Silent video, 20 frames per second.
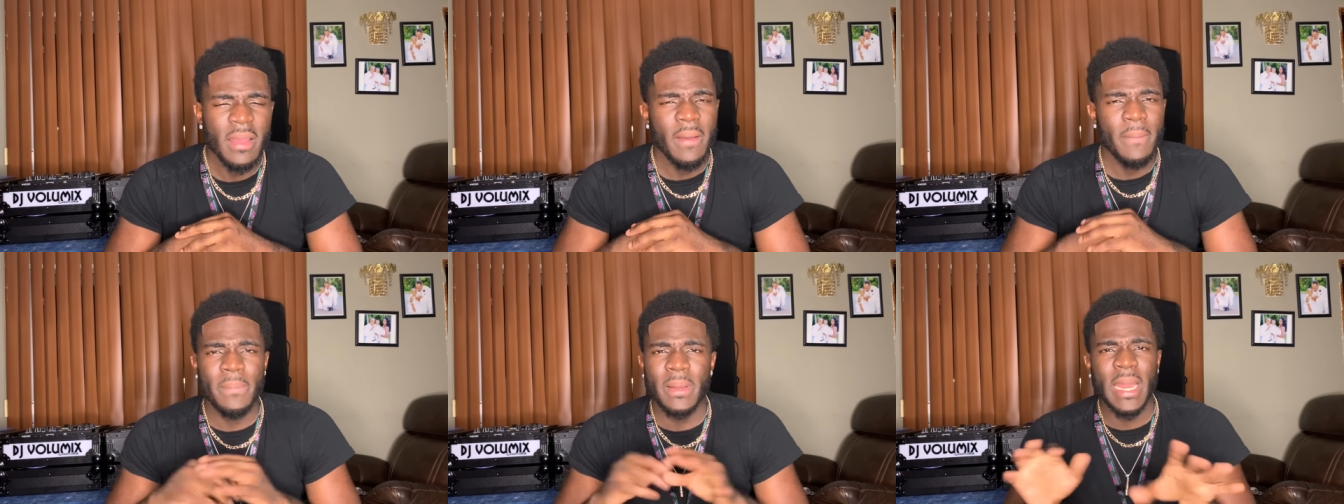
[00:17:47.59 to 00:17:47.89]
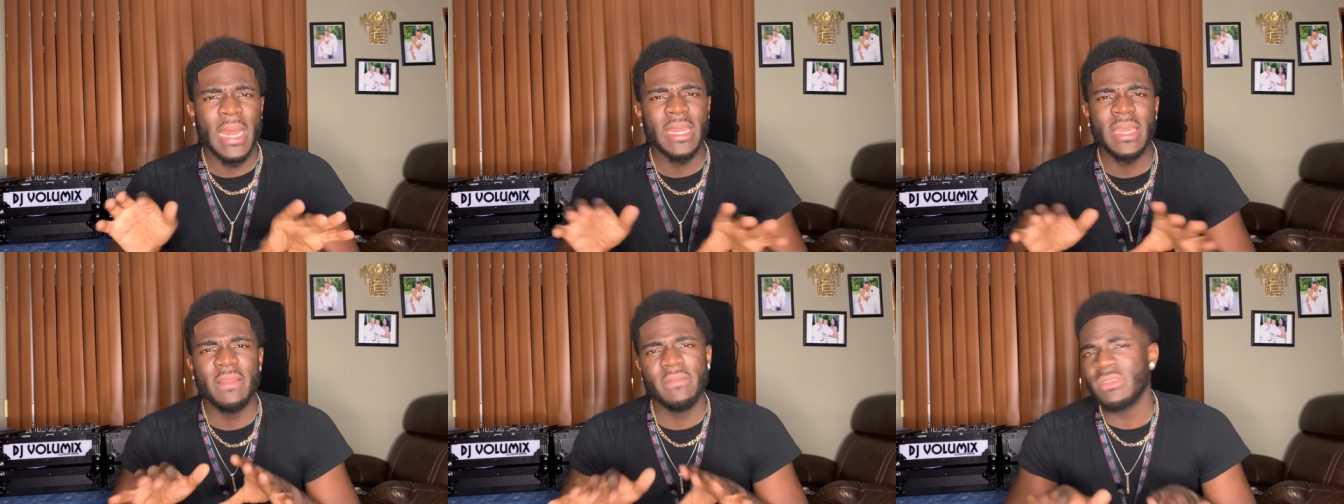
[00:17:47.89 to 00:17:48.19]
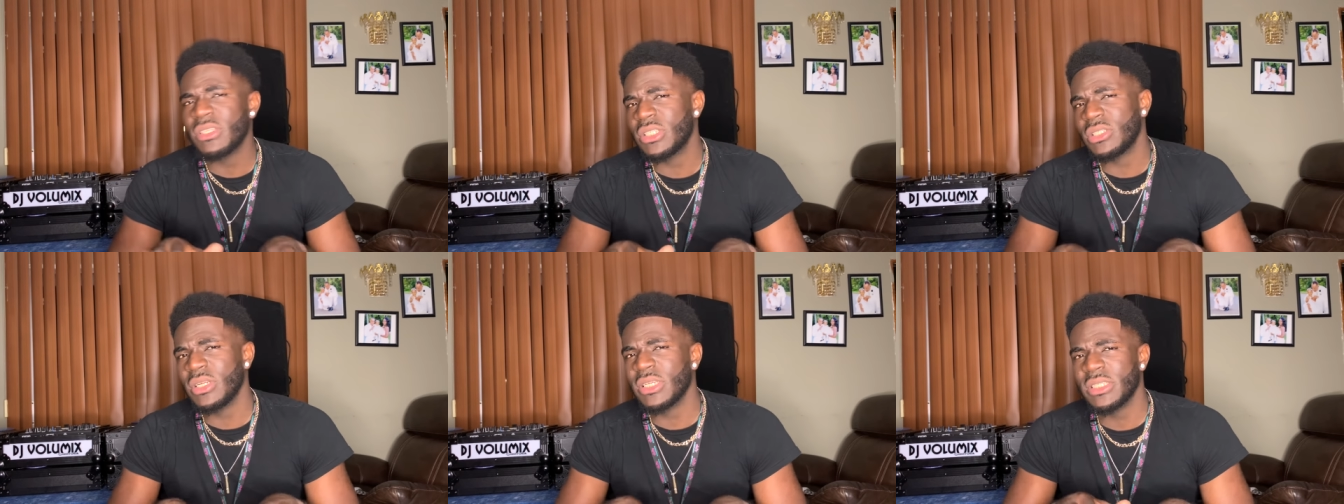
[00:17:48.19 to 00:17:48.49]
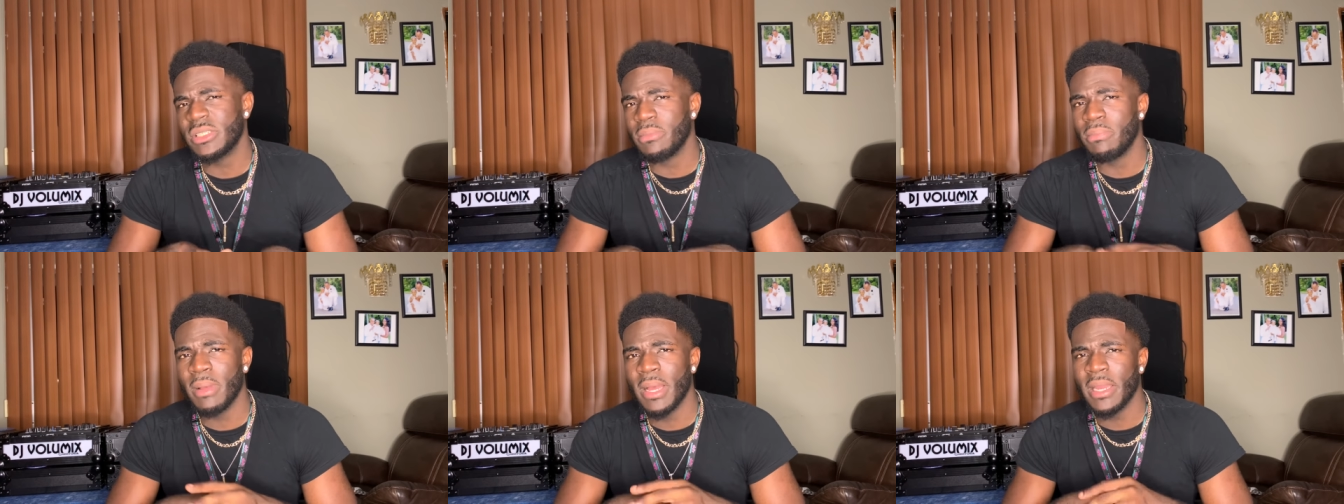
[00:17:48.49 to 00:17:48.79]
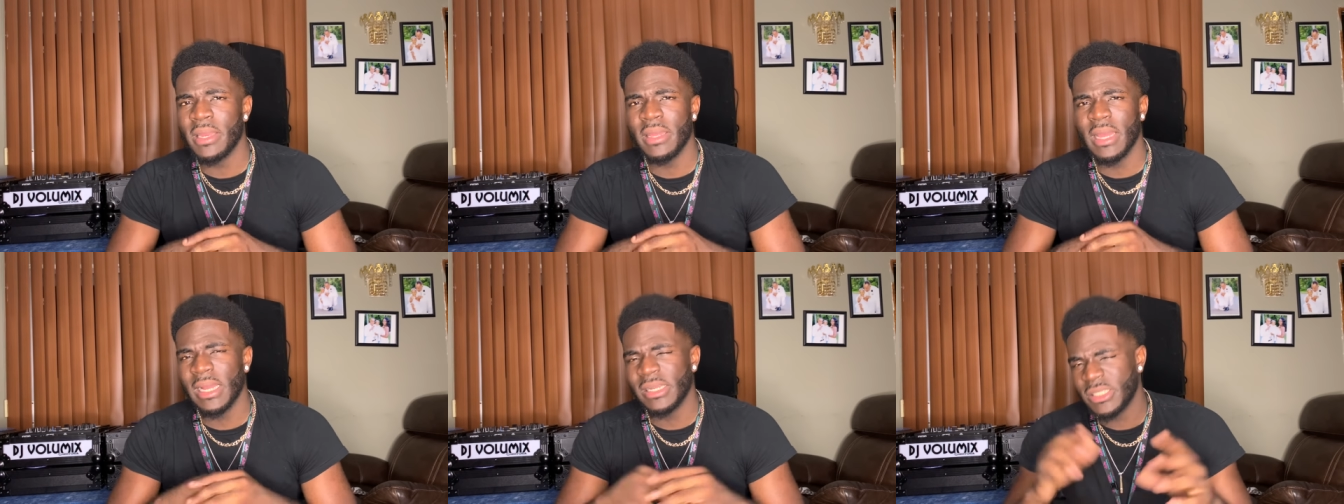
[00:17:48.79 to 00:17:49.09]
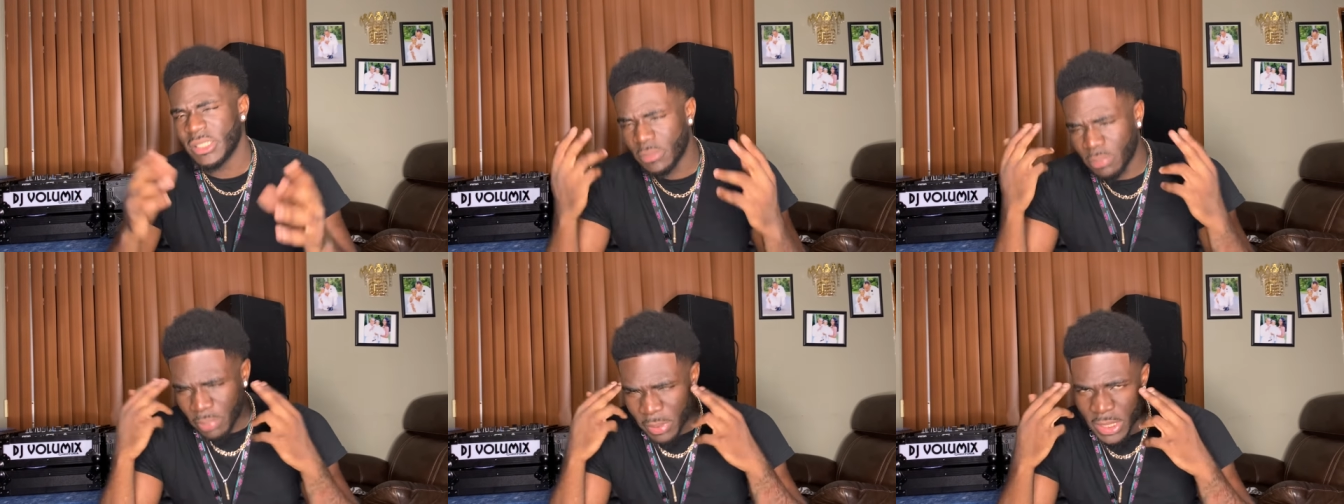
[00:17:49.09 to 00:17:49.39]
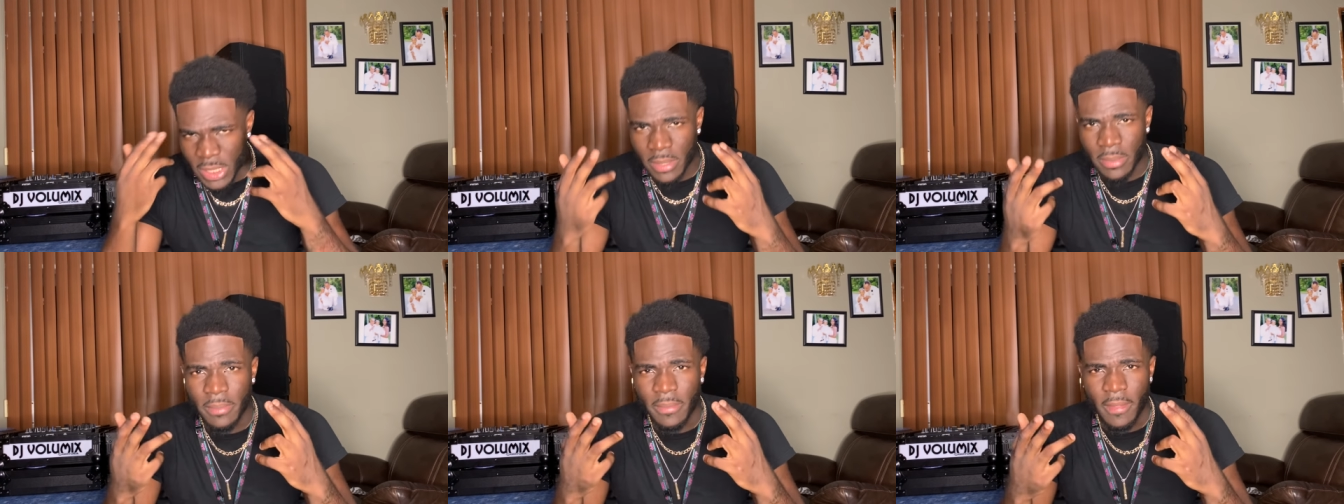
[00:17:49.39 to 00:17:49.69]
but I never stressed about it. I just
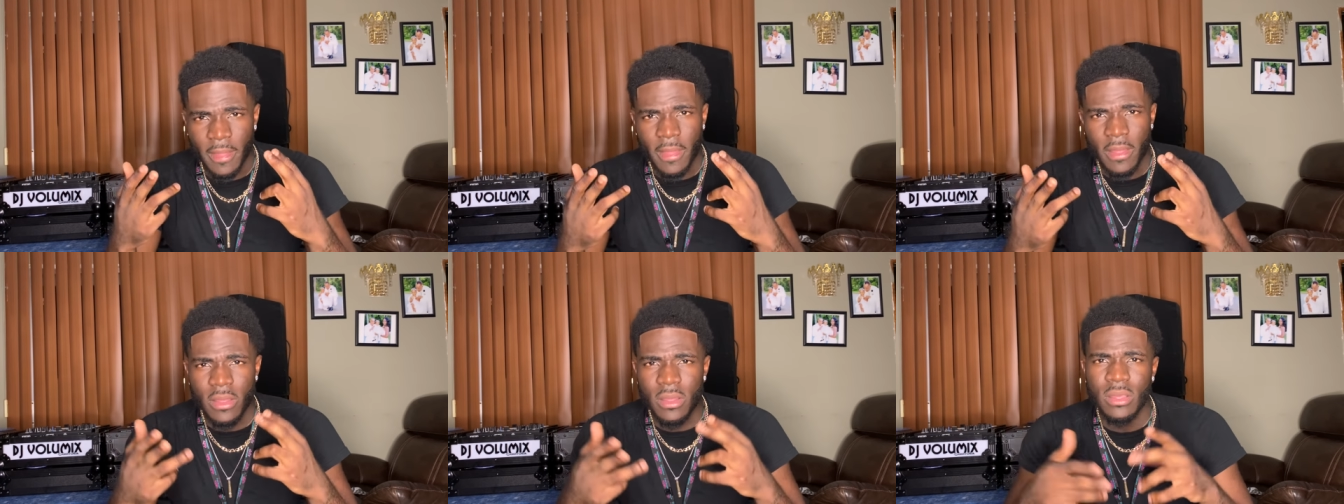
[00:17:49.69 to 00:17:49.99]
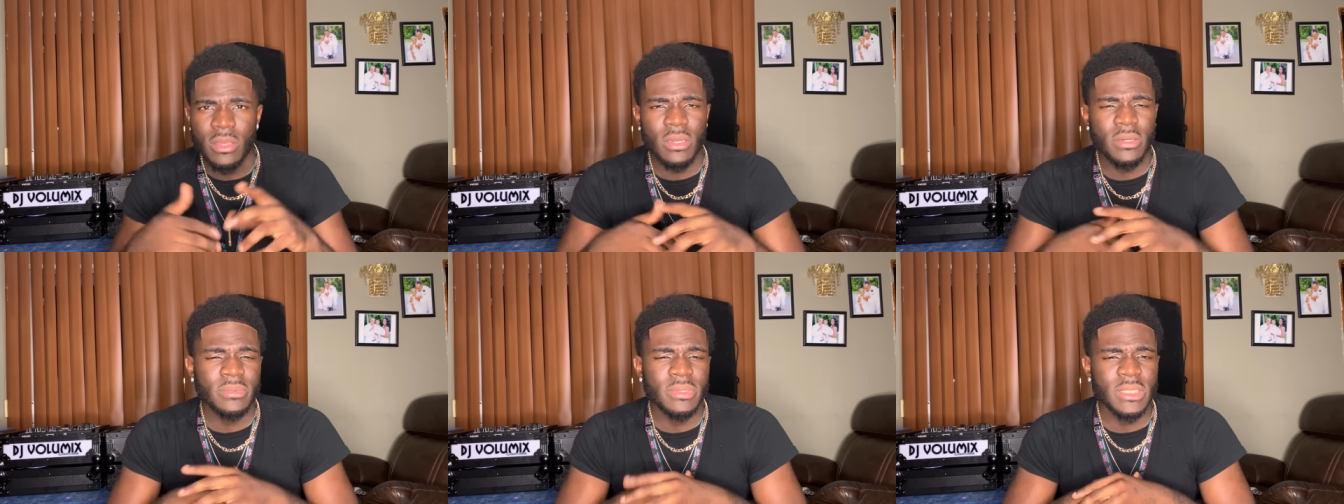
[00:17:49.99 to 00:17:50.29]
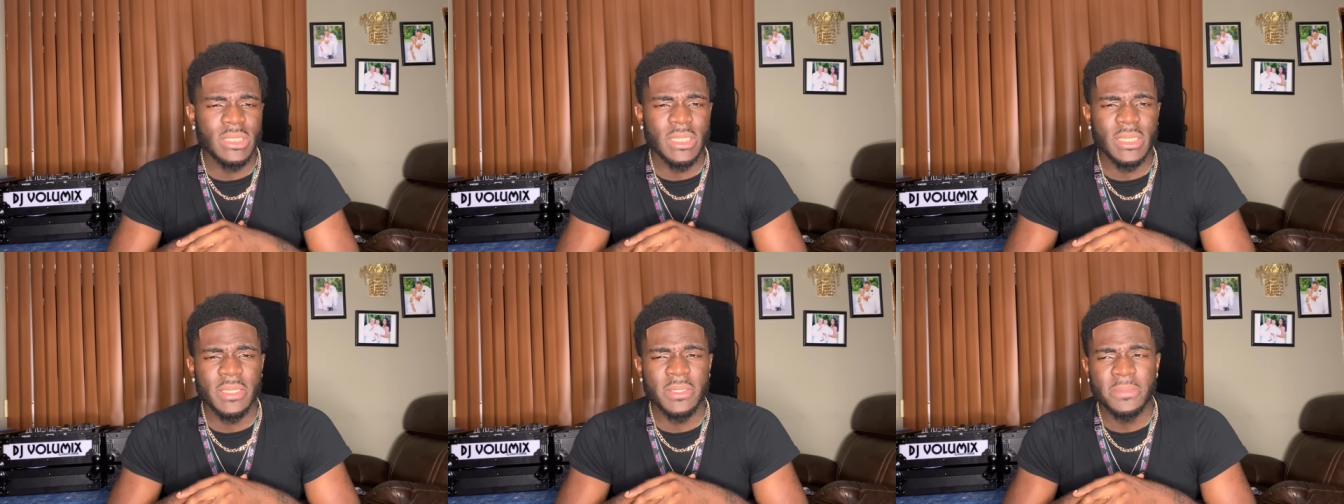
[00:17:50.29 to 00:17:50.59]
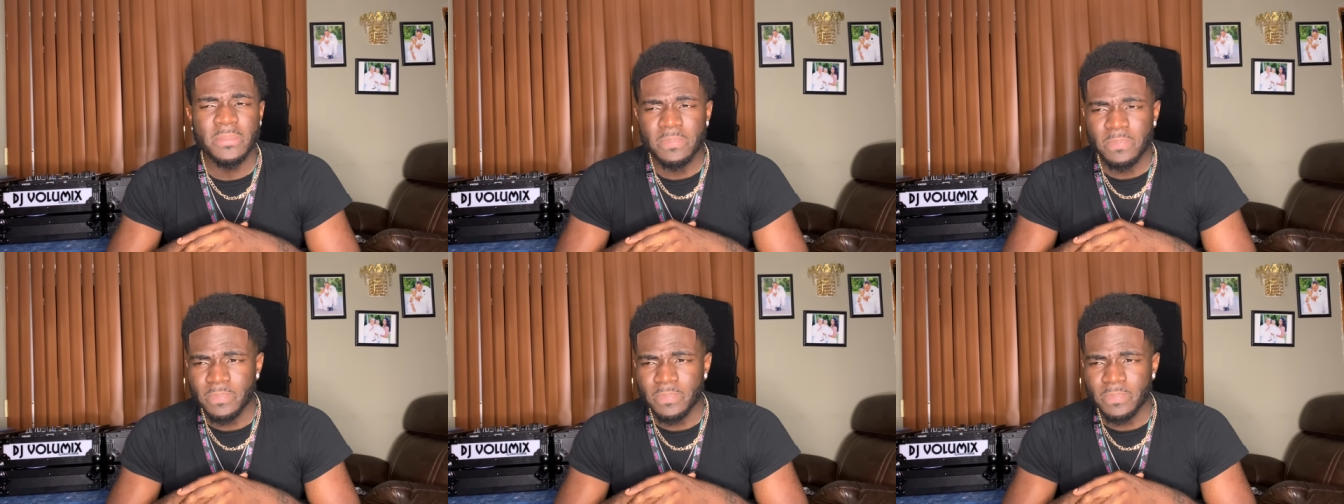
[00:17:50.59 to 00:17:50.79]
peeped, you know what I'm saying?